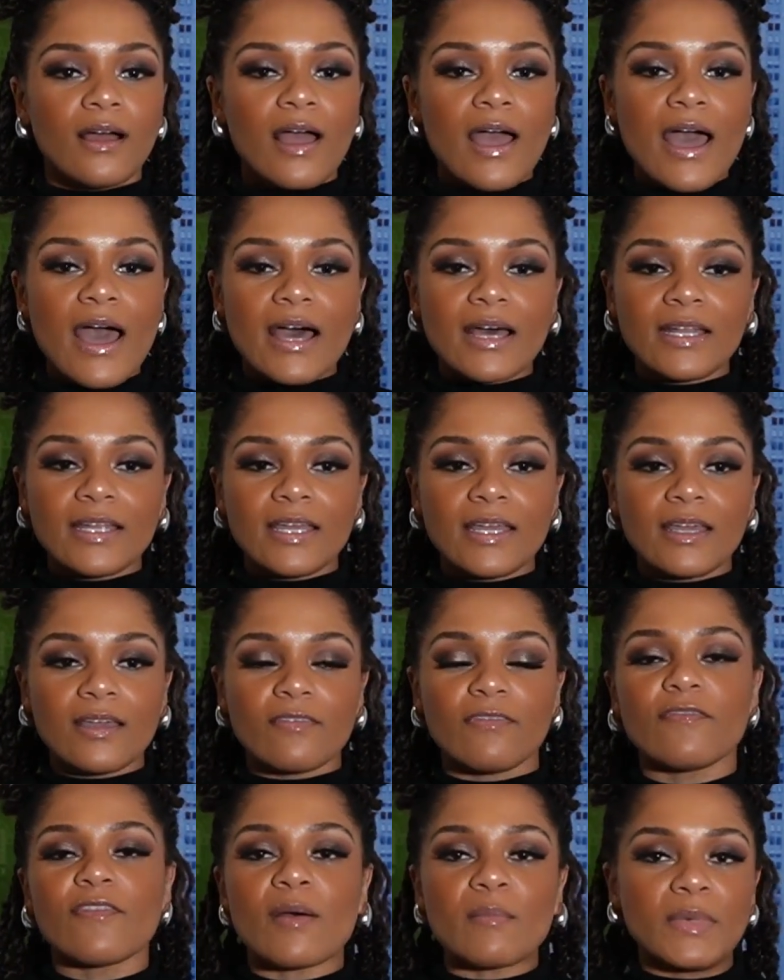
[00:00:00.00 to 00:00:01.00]
adding
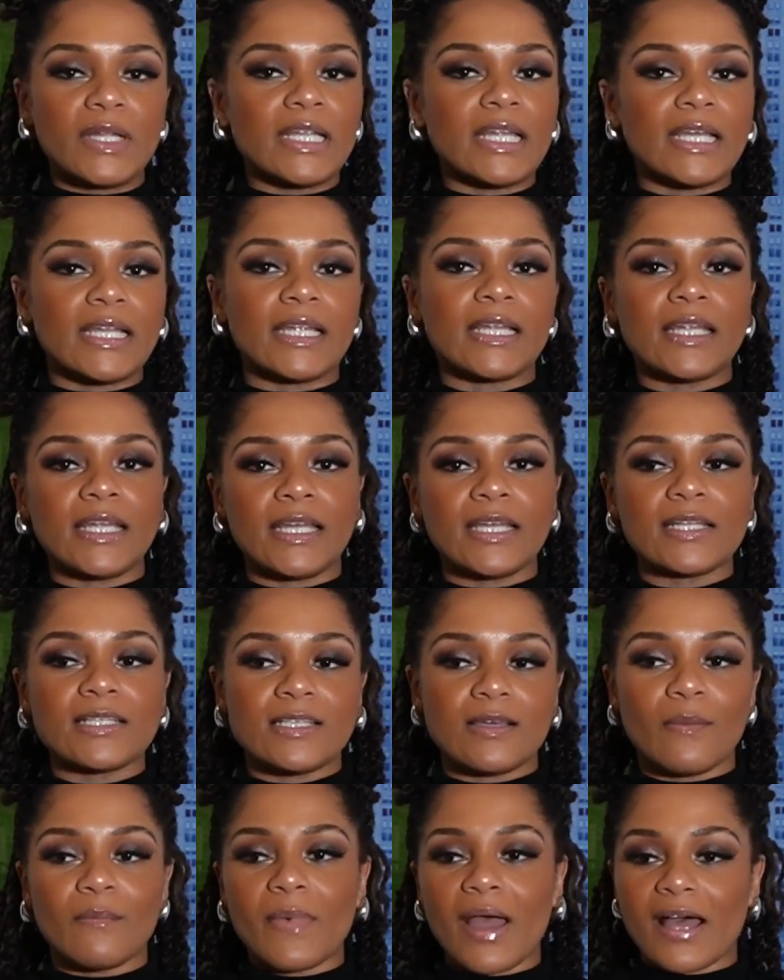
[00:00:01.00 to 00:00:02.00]
femininity
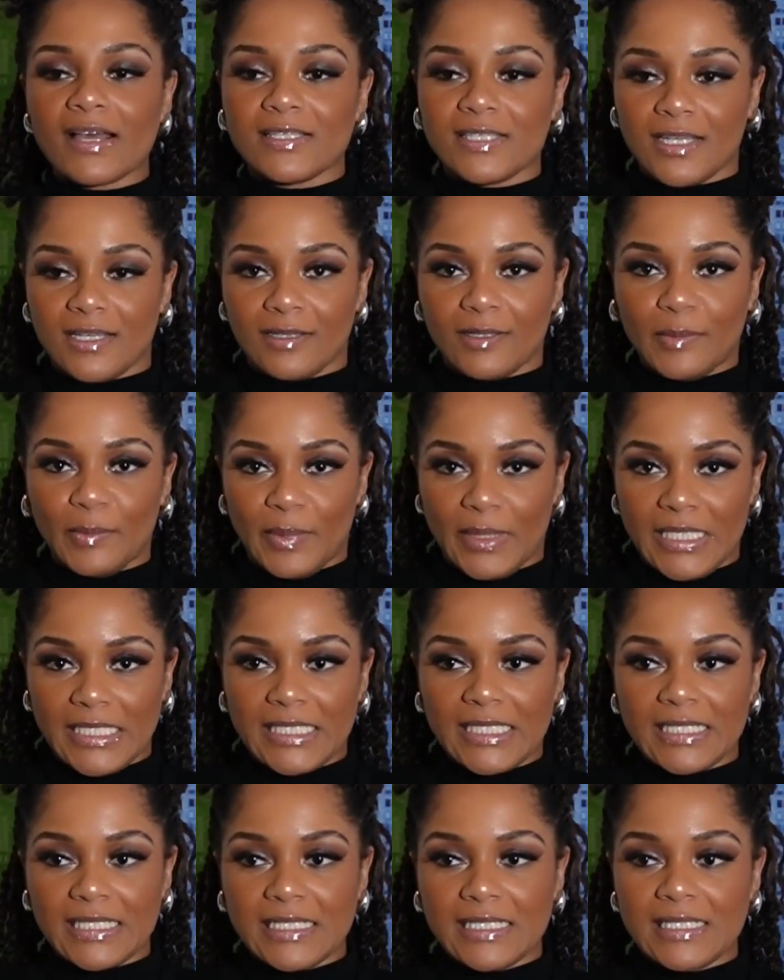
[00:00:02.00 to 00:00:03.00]
to masculine
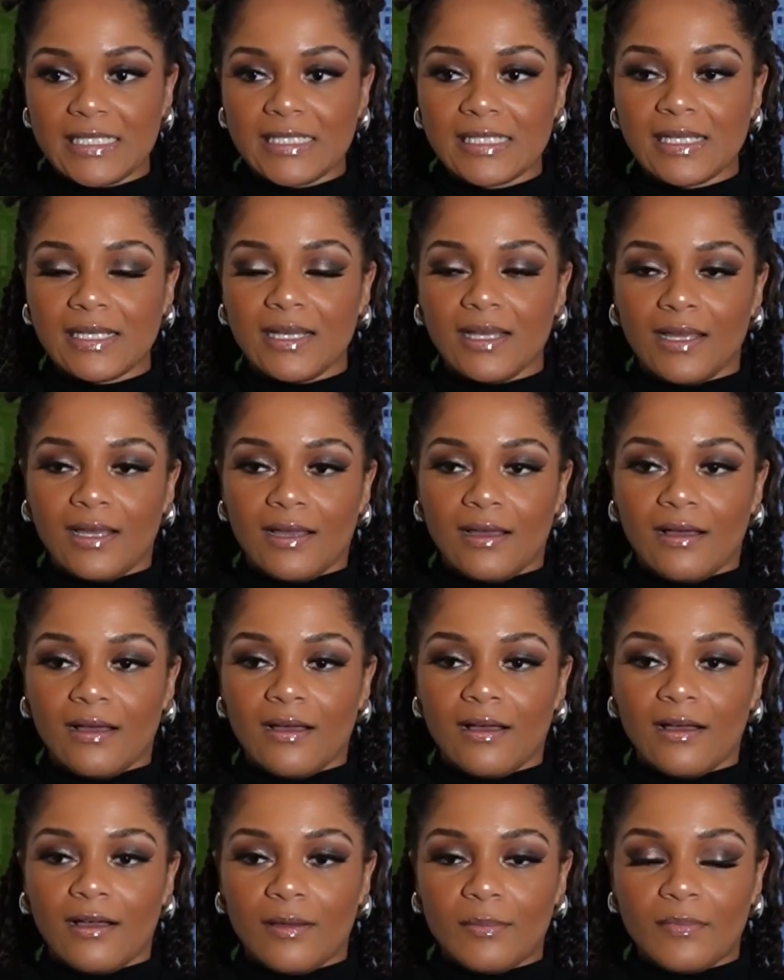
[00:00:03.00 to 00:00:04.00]
pieces,
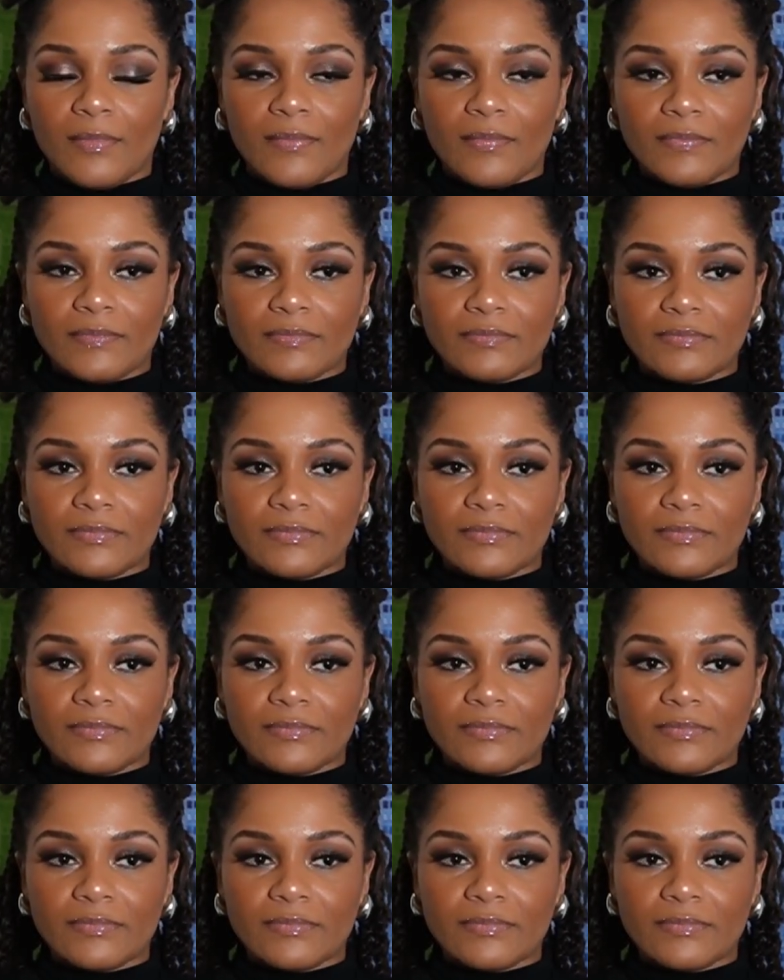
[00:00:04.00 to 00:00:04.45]
um,